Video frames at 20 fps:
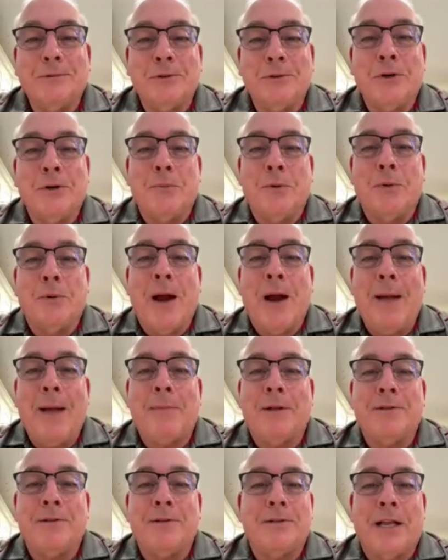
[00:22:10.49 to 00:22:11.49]
group of
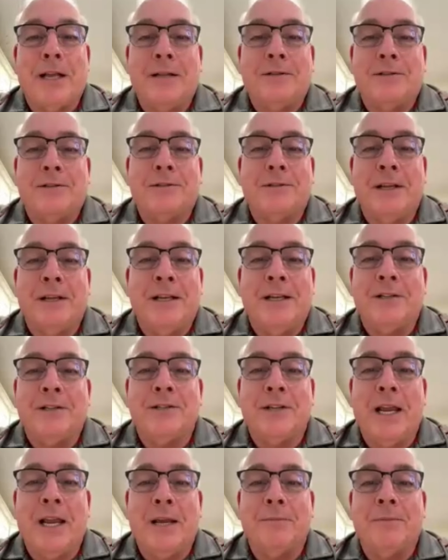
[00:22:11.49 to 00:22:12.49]
rabbits that's in the
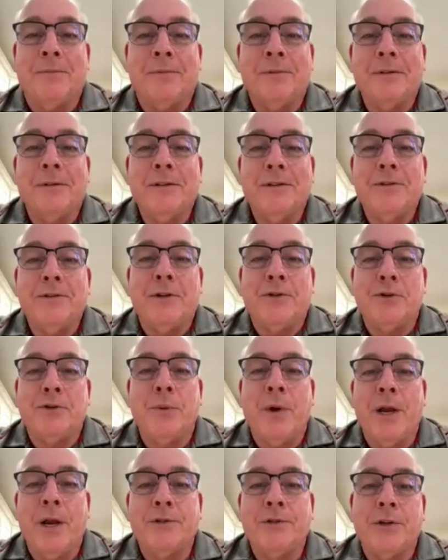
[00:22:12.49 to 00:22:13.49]
same
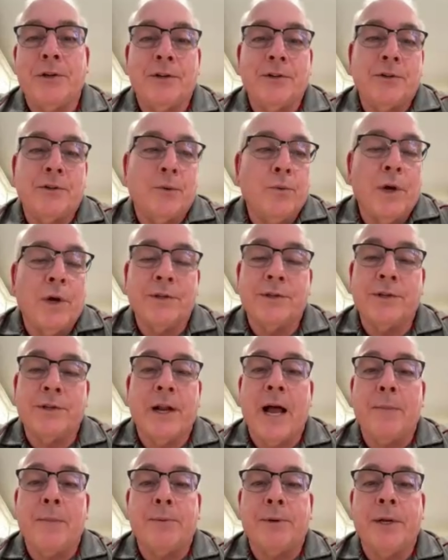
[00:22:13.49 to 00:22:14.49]
situation as the ones
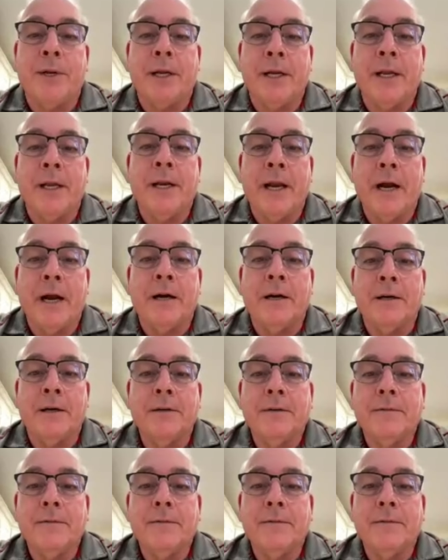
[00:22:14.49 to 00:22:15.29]
that I'm putting in there.